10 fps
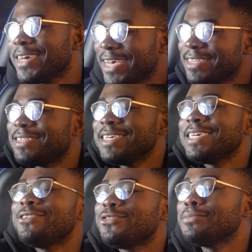You can
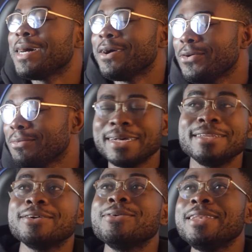stick it through my hole, but
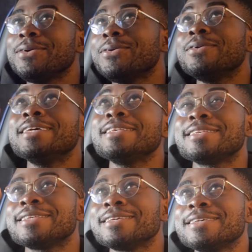the only hole
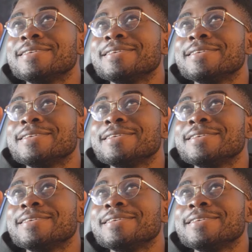is.